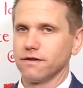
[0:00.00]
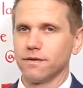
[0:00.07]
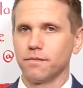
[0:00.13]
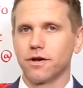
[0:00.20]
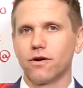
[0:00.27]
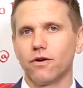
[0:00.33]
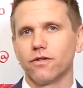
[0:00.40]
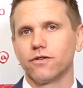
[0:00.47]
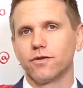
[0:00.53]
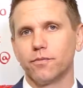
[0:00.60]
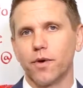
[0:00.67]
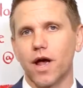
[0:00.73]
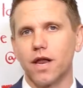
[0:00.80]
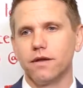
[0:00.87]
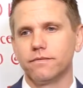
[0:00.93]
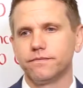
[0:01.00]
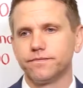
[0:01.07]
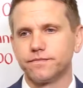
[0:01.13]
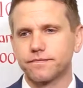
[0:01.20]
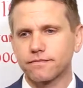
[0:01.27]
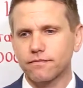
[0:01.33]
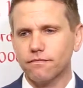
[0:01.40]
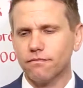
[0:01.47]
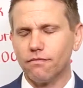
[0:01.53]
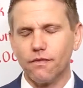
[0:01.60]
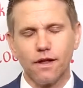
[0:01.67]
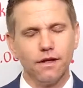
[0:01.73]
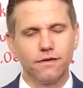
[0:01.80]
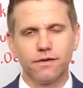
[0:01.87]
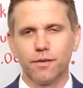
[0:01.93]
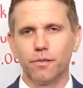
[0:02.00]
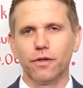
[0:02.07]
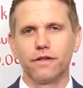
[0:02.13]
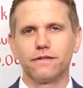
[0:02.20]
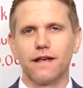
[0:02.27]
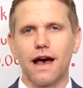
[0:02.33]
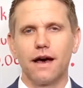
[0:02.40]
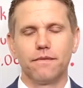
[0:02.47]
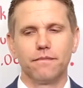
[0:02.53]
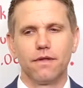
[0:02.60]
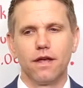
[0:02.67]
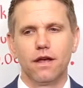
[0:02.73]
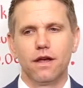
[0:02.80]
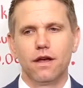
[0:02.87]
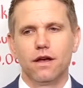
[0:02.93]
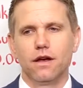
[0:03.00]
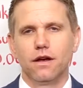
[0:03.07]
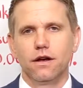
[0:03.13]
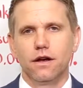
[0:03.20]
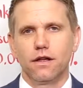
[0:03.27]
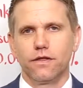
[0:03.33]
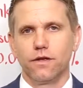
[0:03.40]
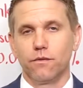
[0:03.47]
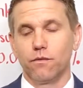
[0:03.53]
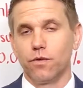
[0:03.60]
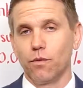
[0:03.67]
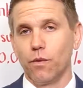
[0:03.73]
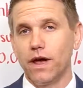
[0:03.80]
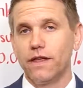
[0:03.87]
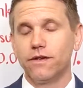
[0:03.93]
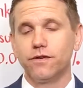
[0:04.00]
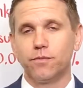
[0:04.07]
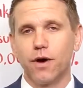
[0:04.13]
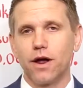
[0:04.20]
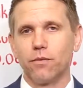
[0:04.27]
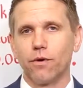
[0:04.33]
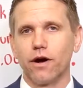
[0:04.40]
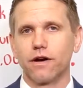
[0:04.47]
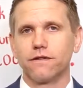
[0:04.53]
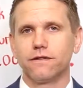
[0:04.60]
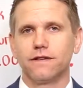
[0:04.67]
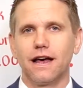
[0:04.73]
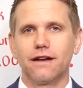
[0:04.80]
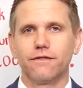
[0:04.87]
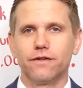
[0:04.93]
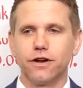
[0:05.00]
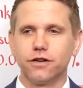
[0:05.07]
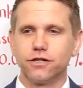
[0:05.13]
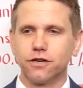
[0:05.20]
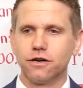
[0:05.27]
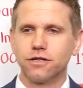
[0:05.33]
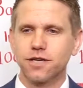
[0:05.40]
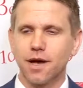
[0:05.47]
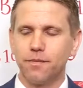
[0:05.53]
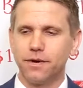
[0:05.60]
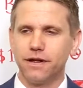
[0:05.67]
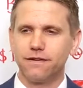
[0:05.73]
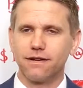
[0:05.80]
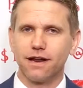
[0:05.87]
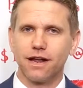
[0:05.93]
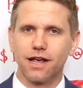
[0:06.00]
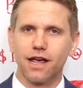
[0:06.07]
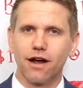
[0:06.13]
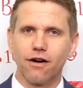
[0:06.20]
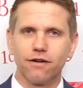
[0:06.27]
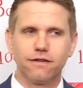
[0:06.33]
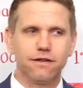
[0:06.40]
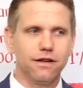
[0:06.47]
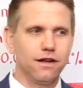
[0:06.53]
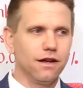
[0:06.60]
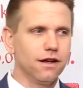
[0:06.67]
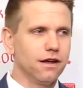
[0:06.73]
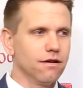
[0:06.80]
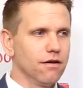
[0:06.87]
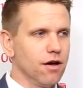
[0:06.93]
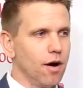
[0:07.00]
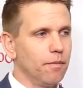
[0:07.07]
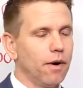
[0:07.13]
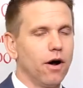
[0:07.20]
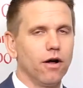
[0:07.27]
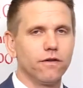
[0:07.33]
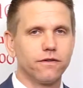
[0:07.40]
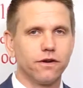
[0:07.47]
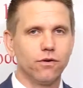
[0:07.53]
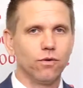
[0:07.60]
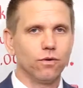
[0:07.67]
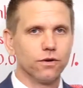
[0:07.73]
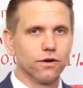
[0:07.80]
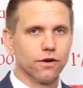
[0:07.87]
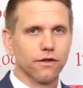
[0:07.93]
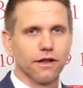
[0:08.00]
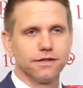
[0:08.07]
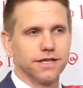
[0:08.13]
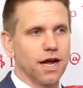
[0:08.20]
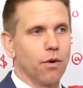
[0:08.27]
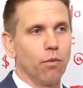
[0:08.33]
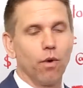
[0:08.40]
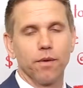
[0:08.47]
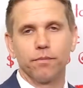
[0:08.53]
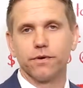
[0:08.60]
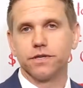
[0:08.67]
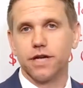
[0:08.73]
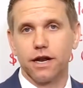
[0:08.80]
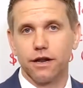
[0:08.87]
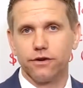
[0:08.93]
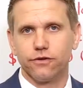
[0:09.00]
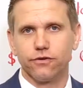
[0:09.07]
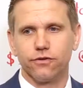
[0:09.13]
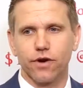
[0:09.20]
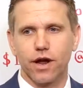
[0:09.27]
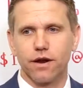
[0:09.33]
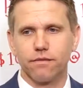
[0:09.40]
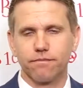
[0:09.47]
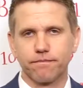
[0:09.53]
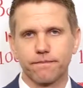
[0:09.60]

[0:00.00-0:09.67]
something called a spread. Simple as that. The way this spread works is that if an insurance company is going to guarantee a policyholder, let's say a 1% interest rate,